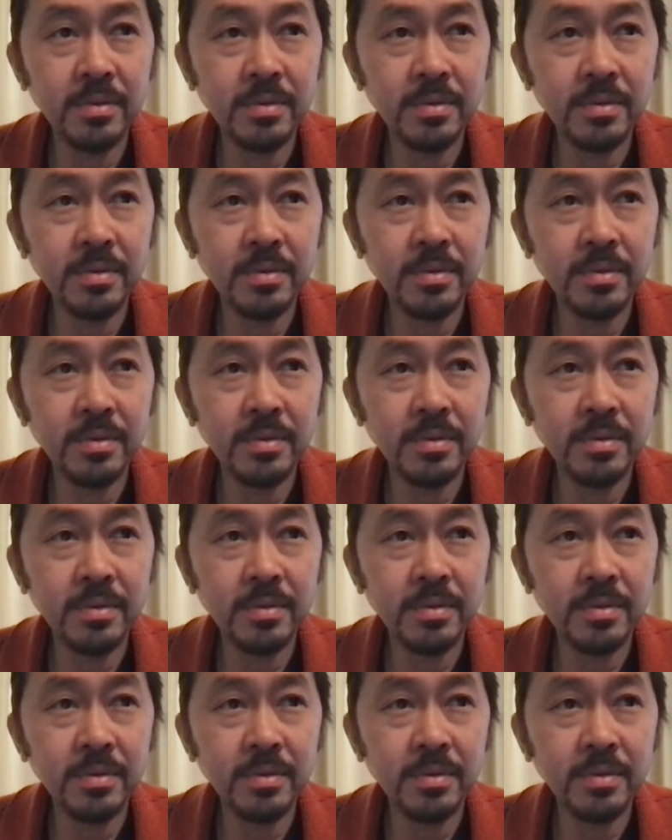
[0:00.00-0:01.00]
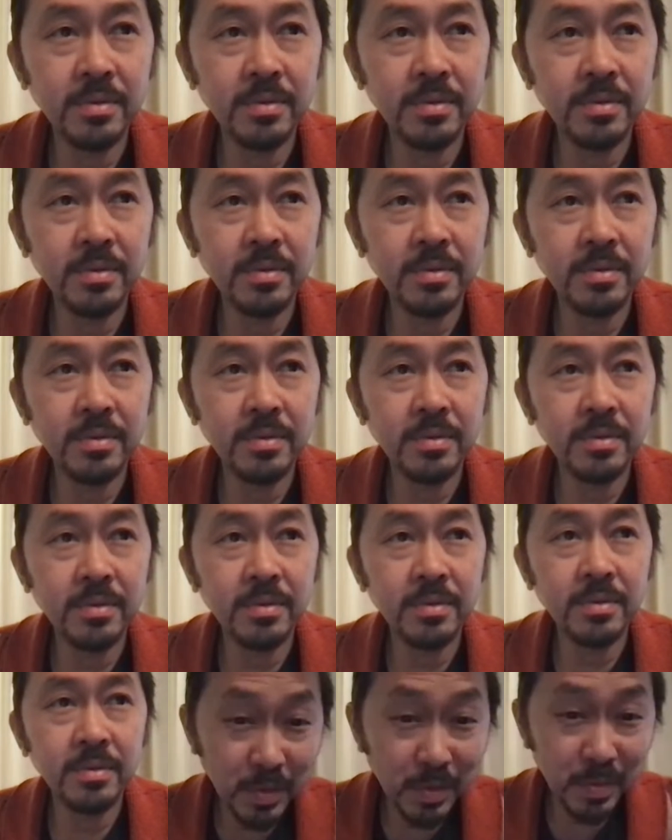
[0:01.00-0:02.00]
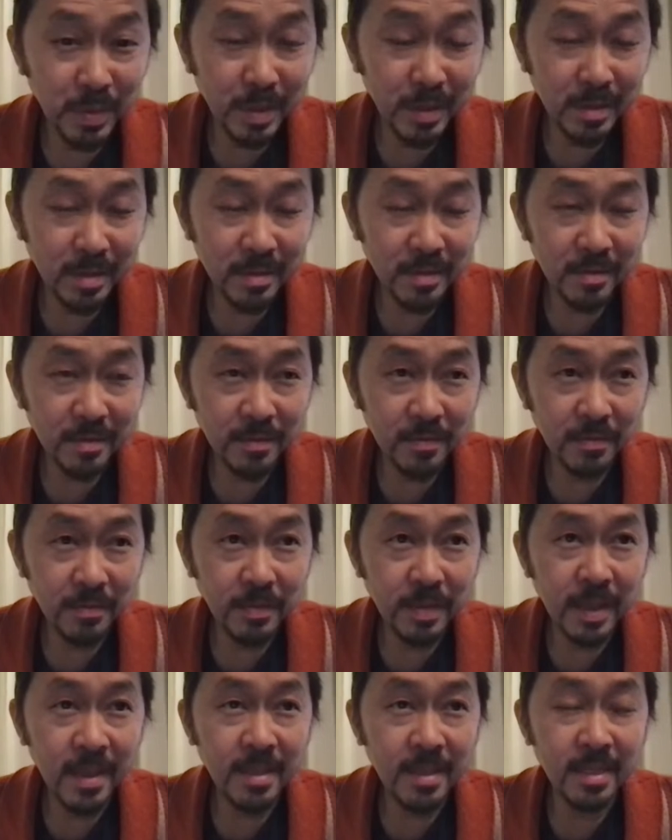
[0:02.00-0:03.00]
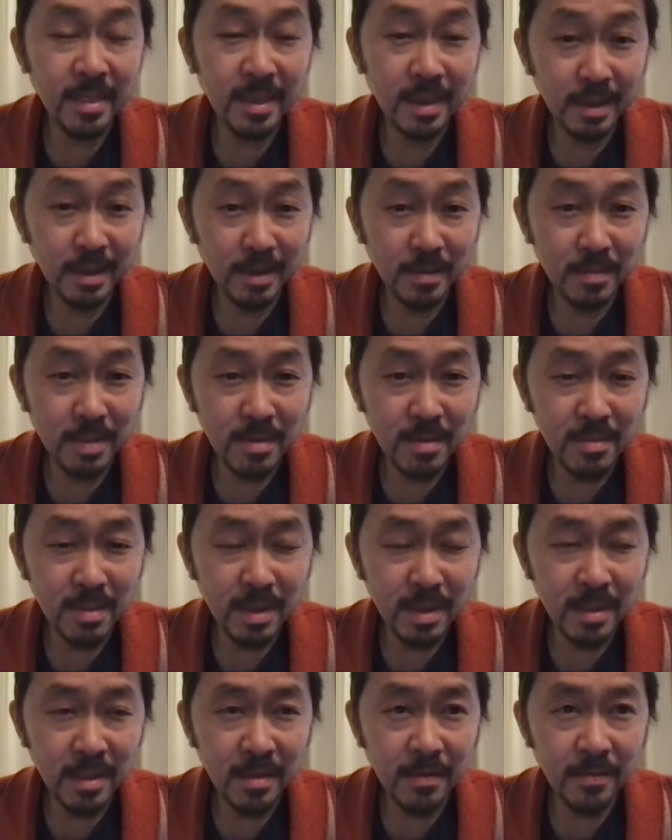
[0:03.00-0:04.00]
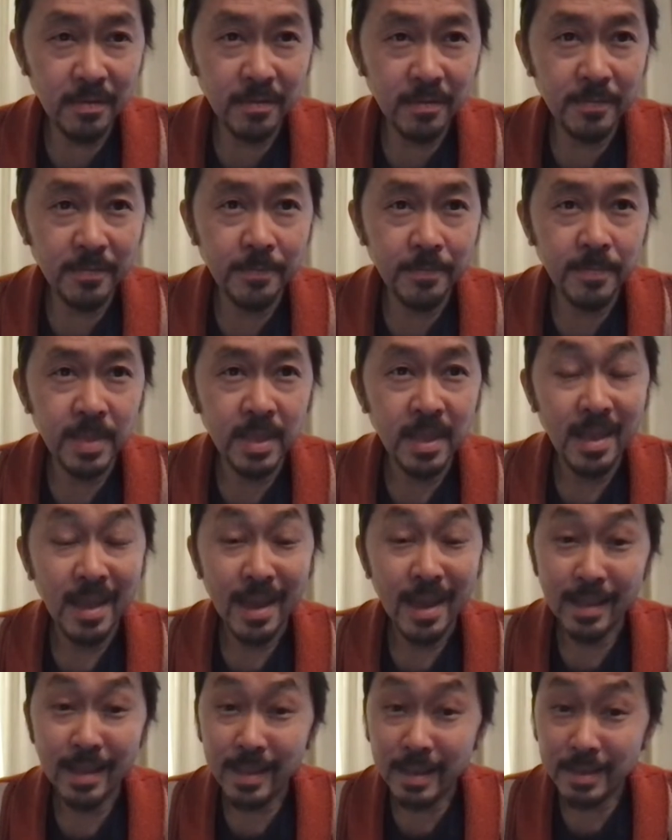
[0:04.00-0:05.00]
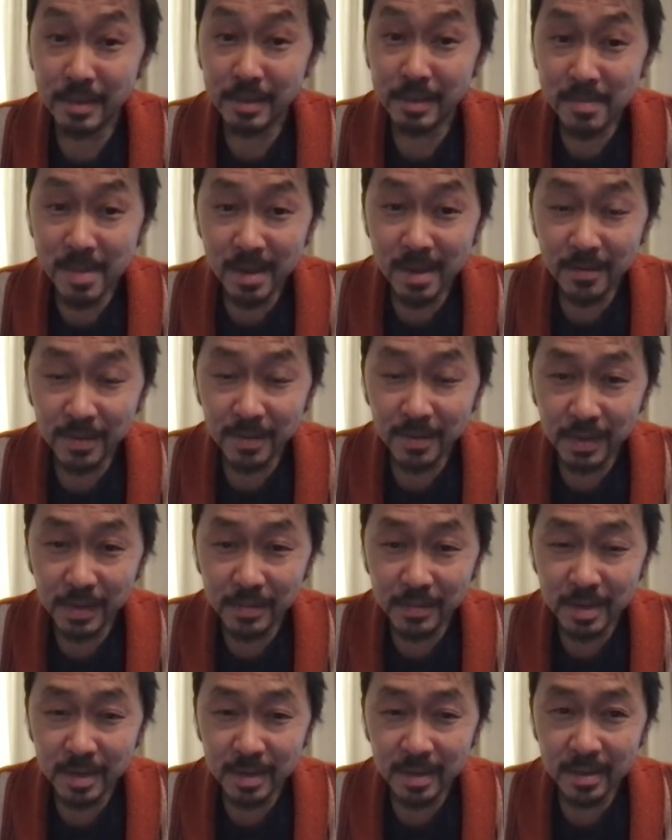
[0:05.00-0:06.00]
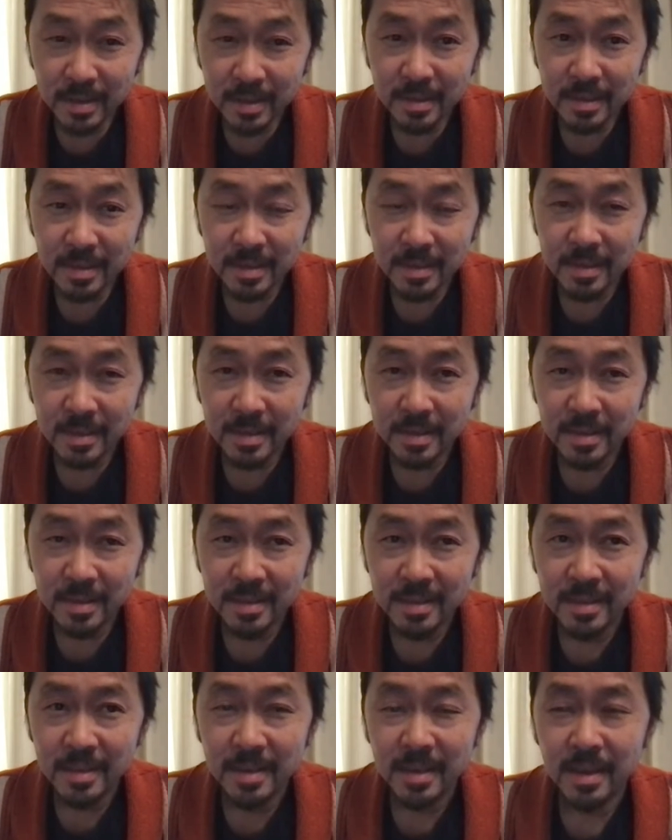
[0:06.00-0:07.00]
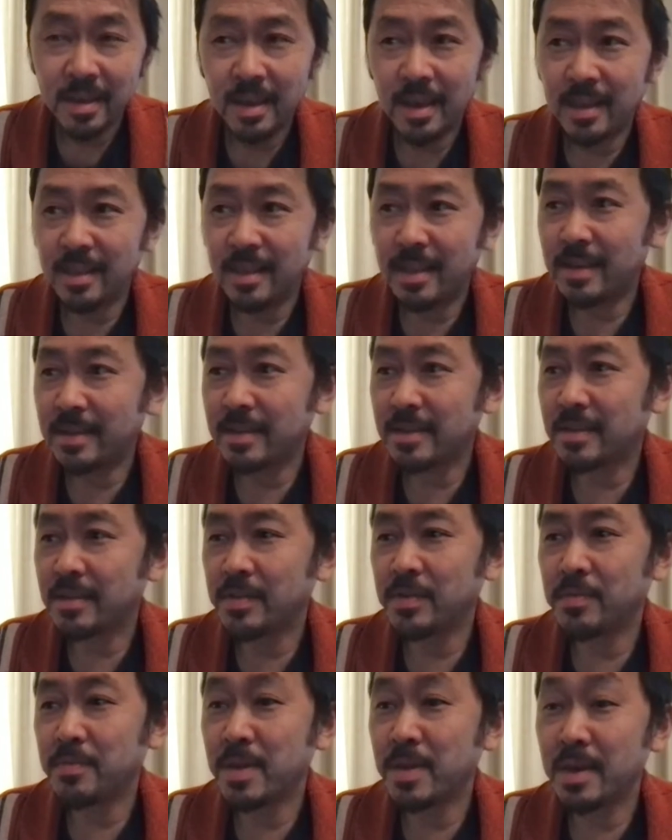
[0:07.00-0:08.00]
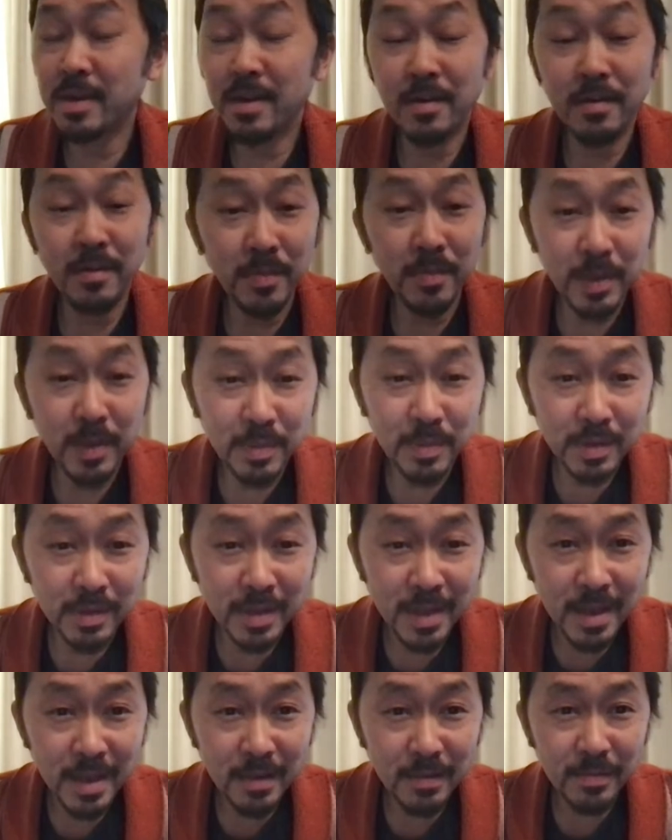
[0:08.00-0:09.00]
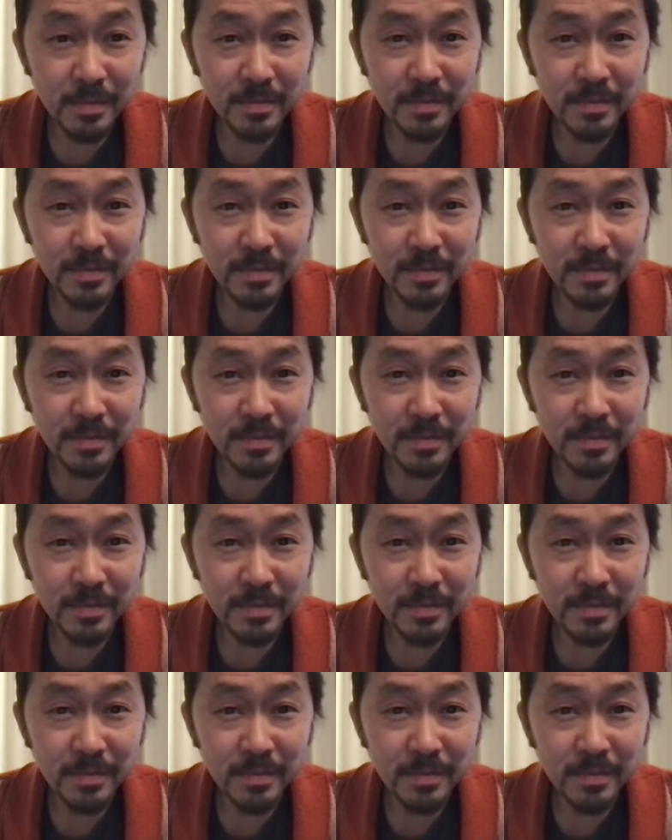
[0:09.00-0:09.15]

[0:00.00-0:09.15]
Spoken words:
be retrospective and introspective and think about my life. I like to manifest money. I like to make other people laugh.